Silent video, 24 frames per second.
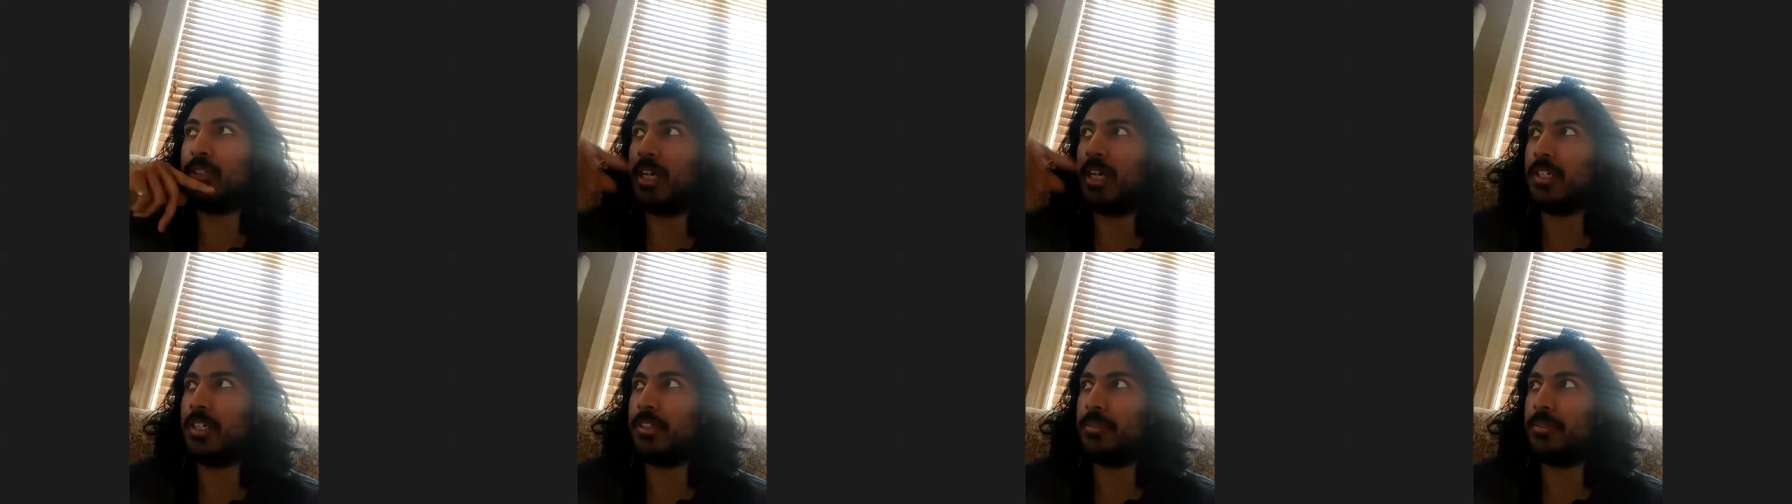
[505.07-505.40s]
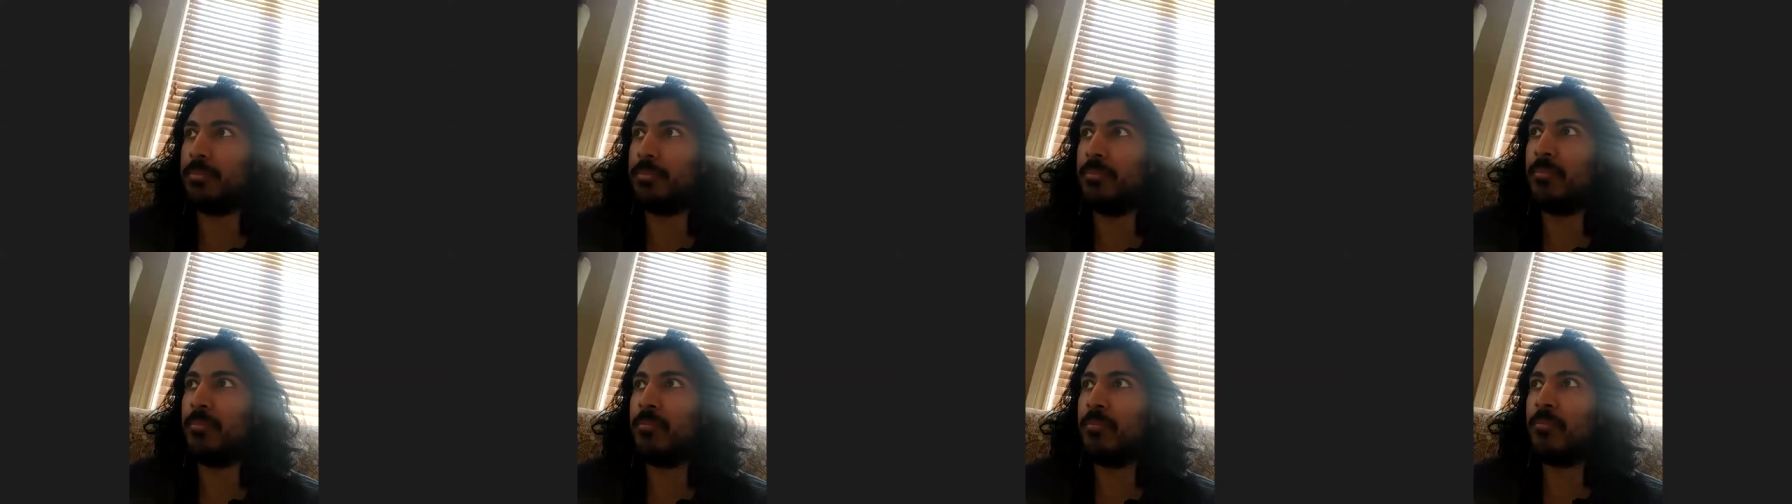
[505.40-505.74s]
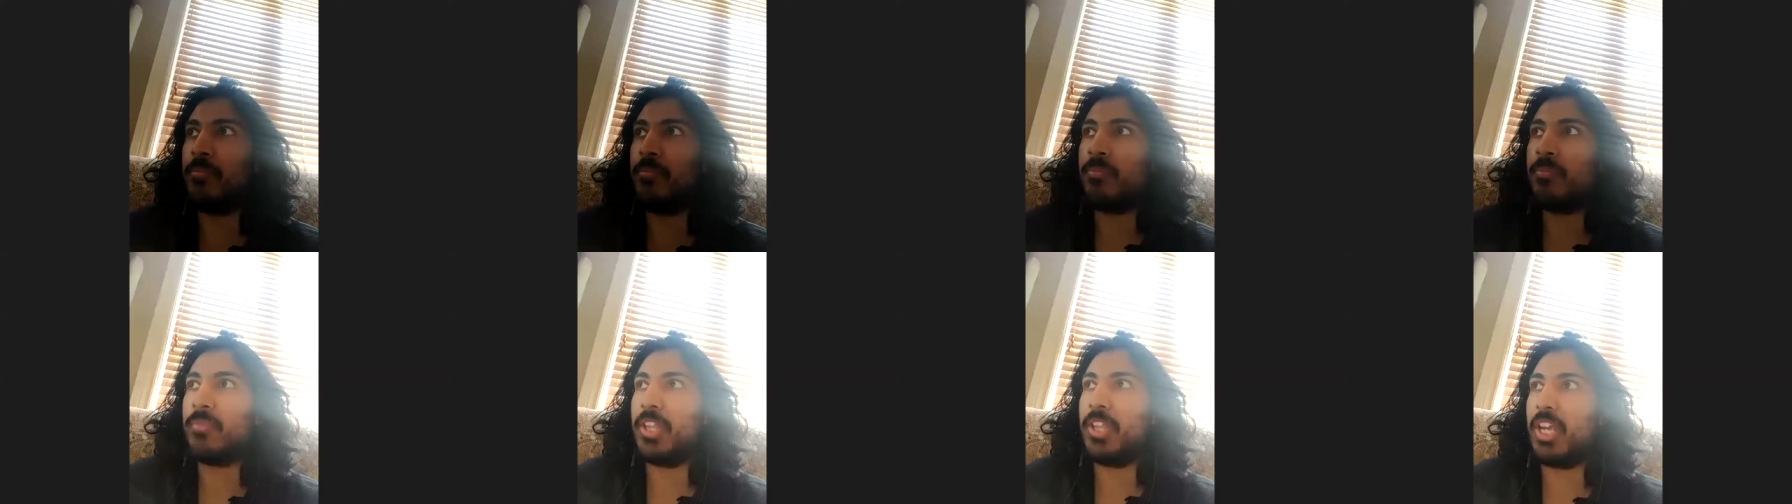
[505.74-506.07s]
Um,
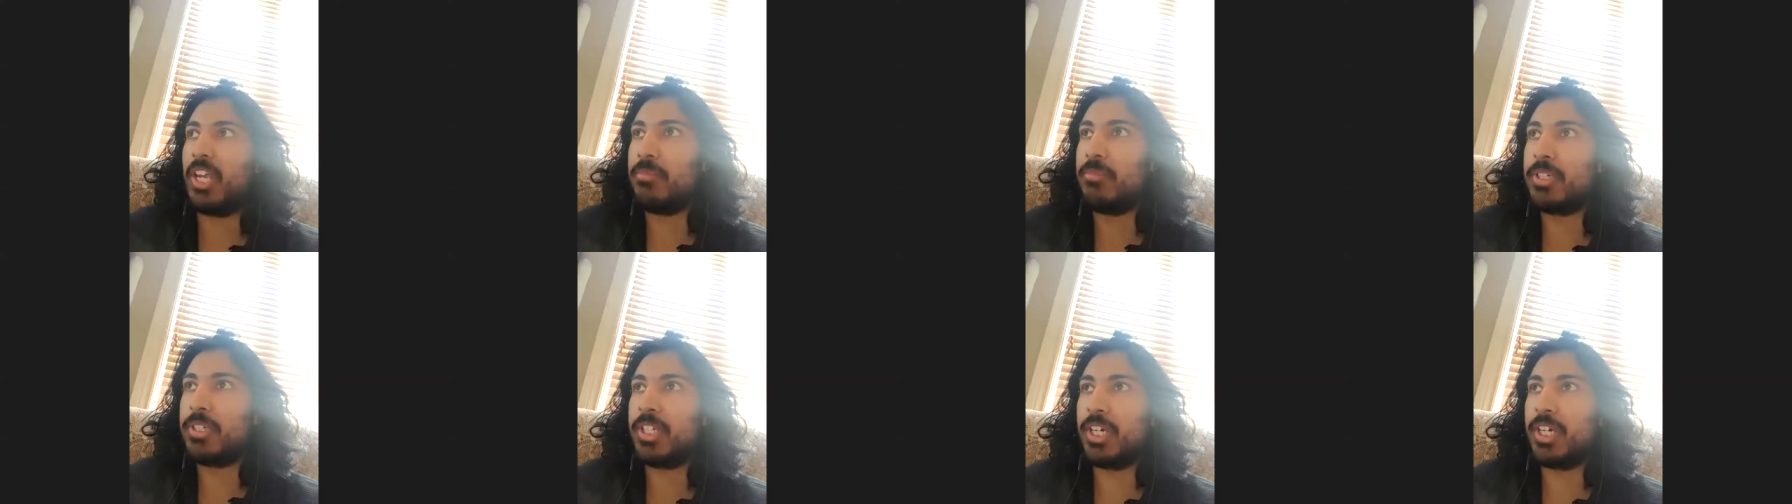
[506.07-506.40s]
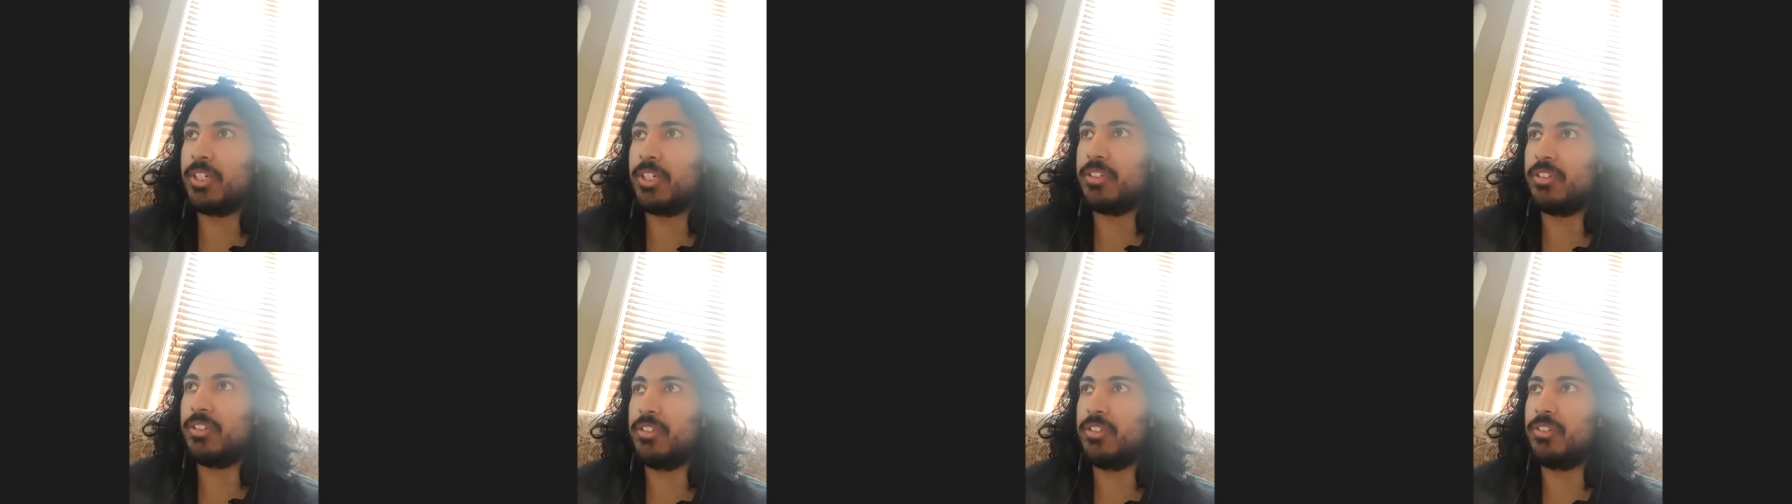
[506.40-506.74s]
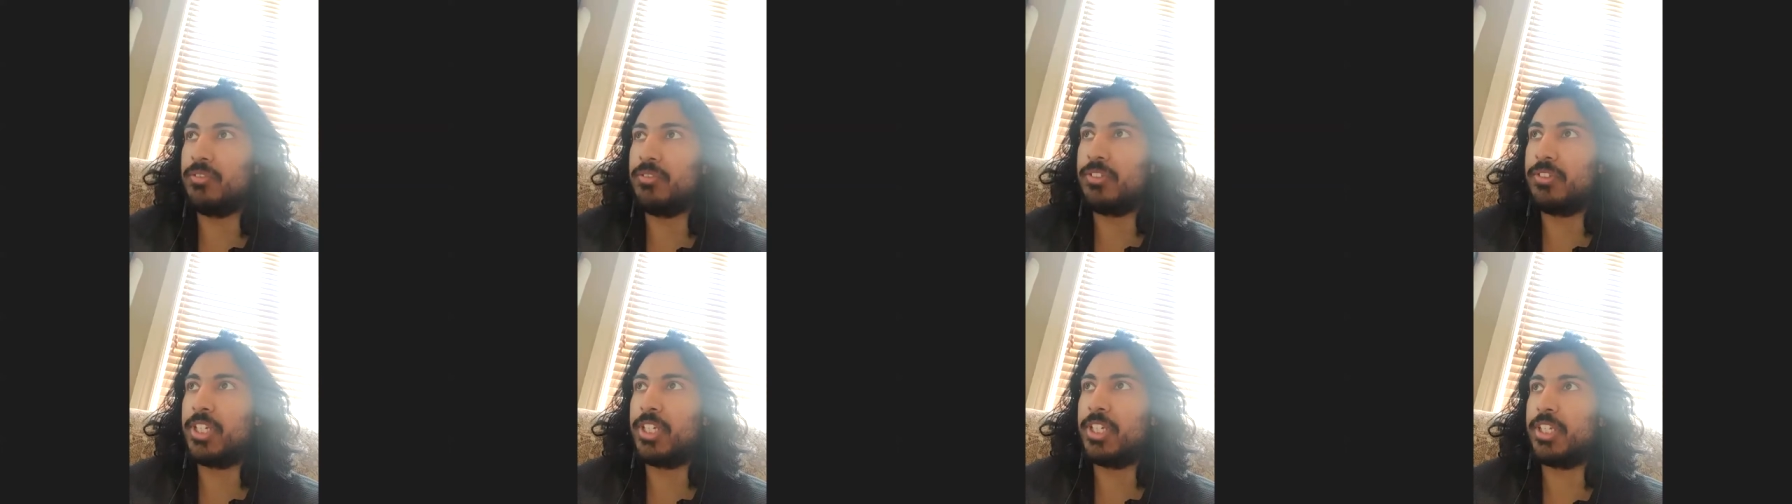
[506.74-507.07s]
I've been kind of
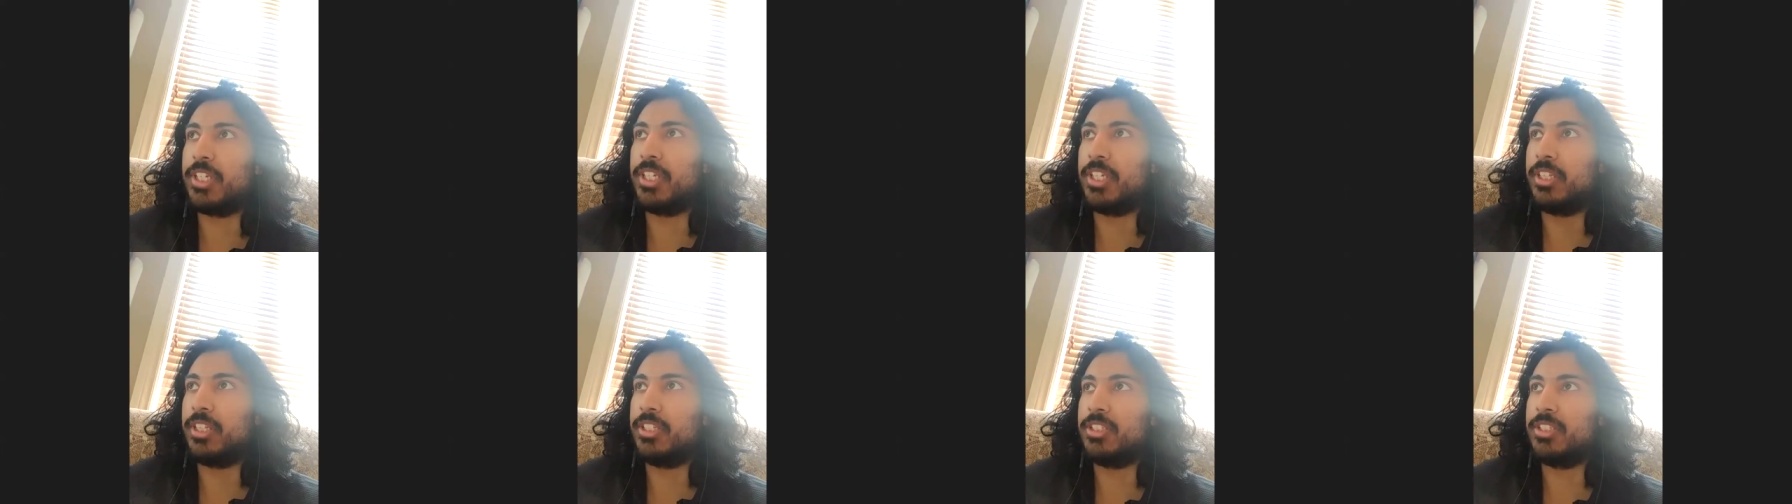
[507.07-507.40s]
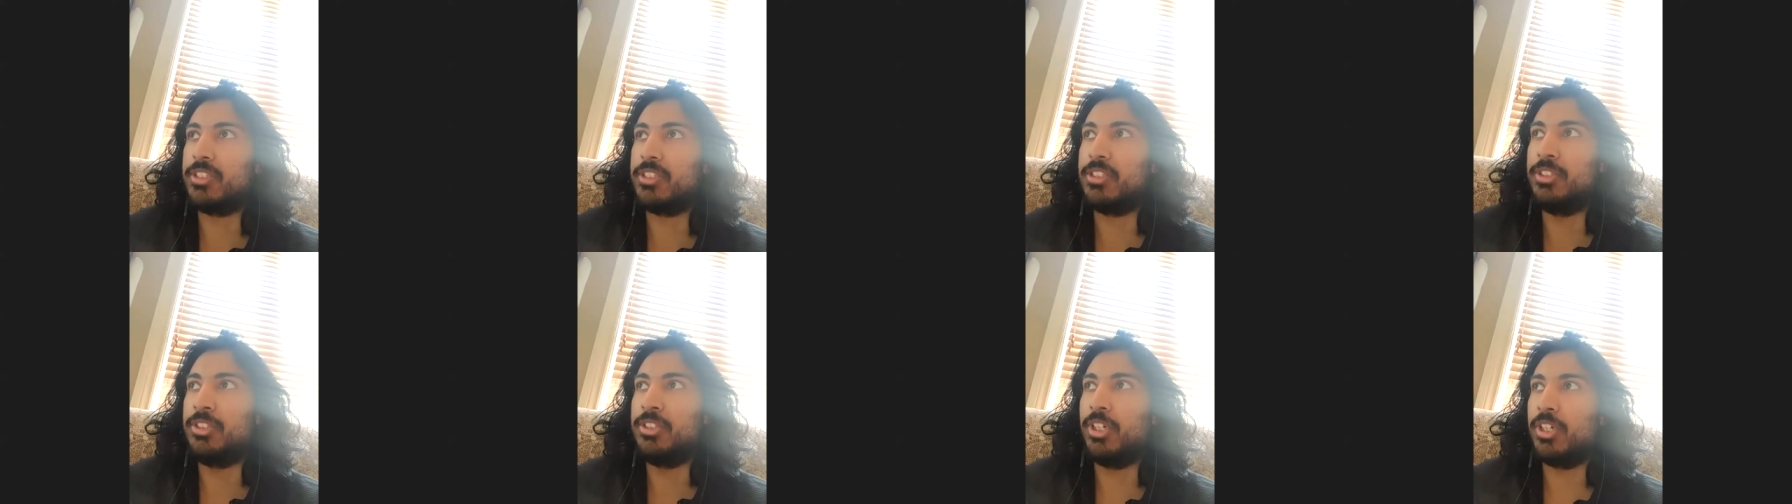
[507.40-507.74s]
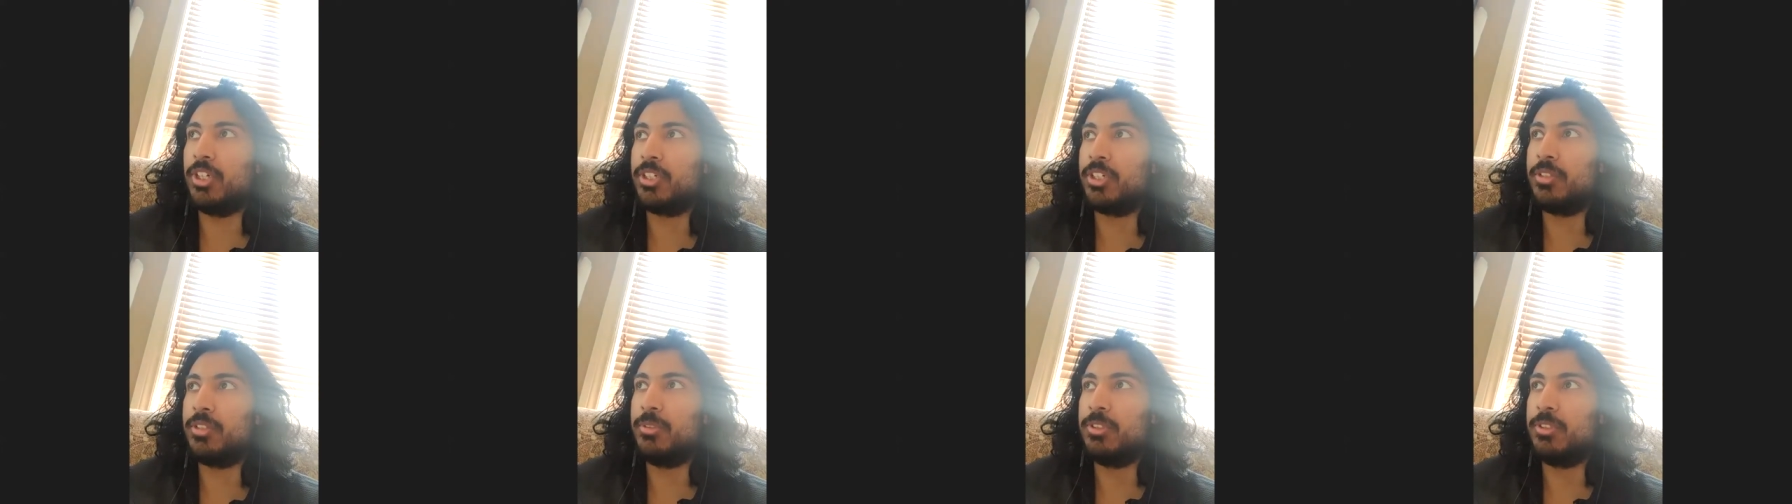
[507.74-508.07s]
kicking this
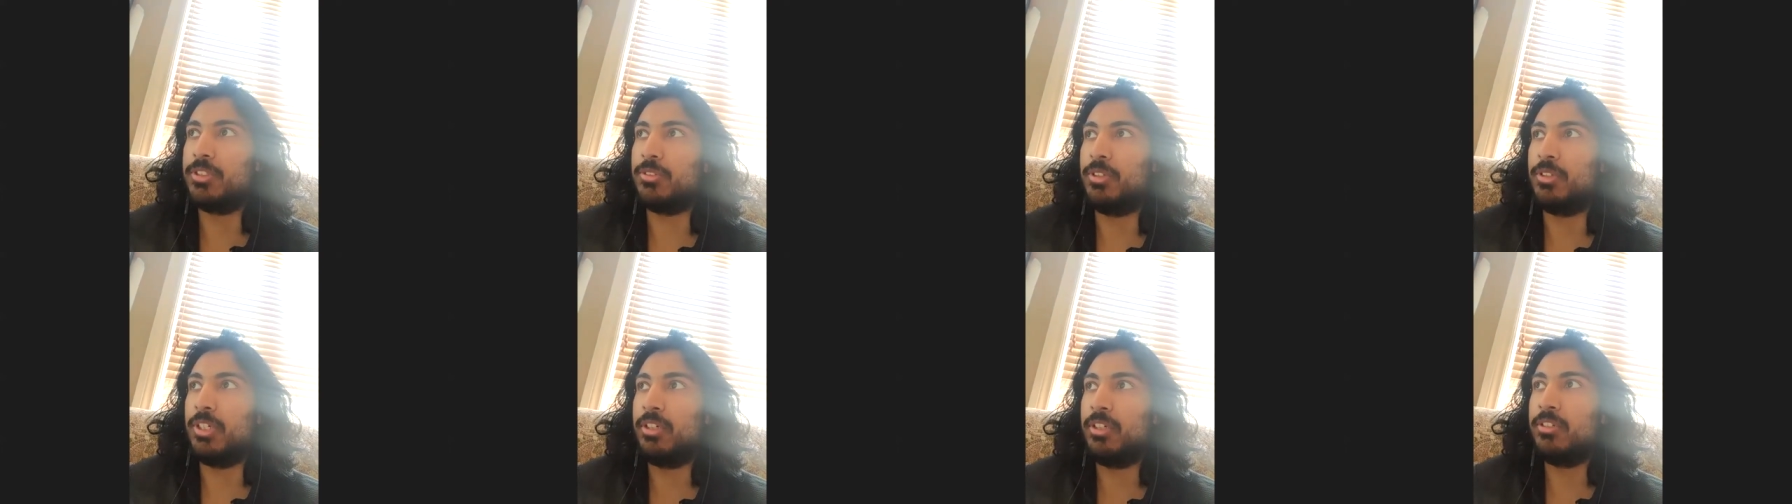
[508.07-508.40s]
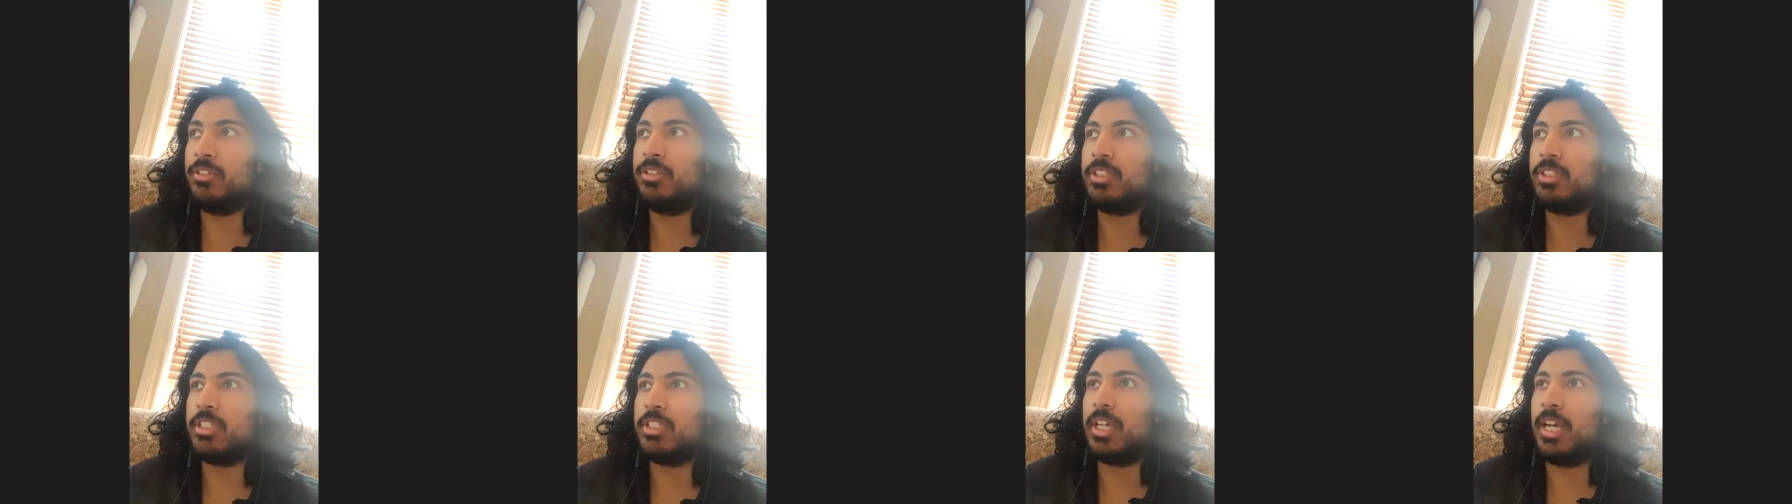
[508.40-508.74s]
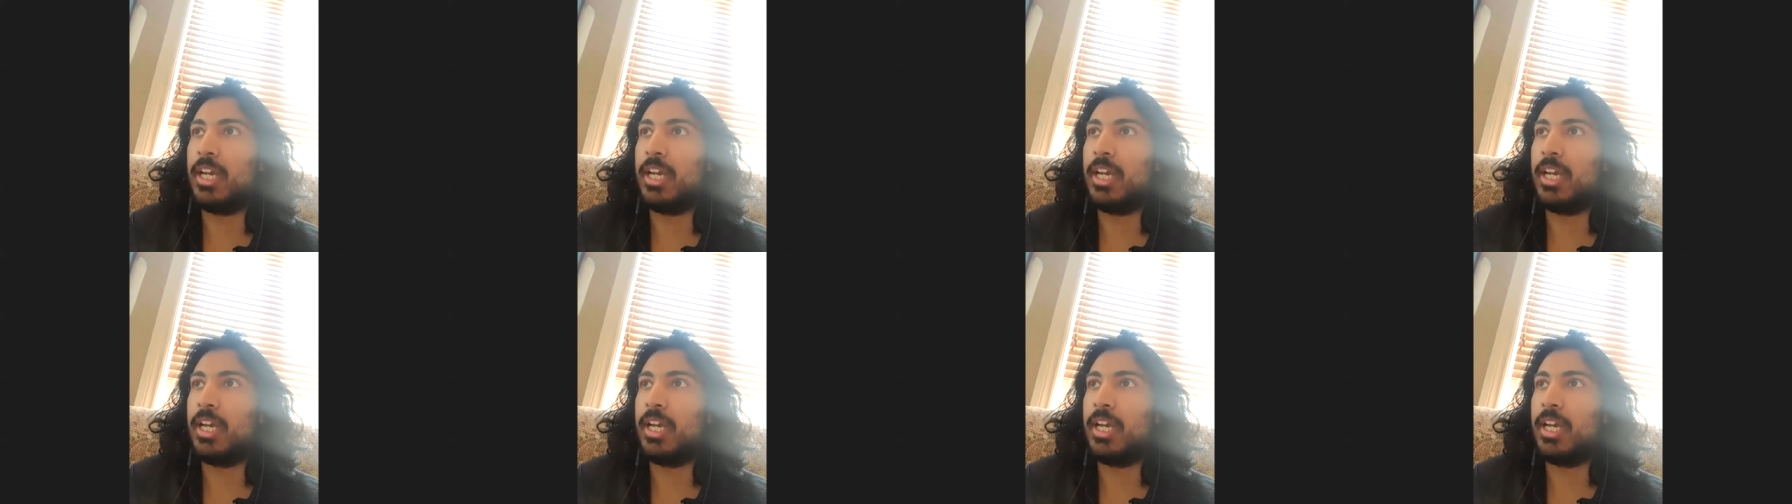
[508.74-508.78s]
document around,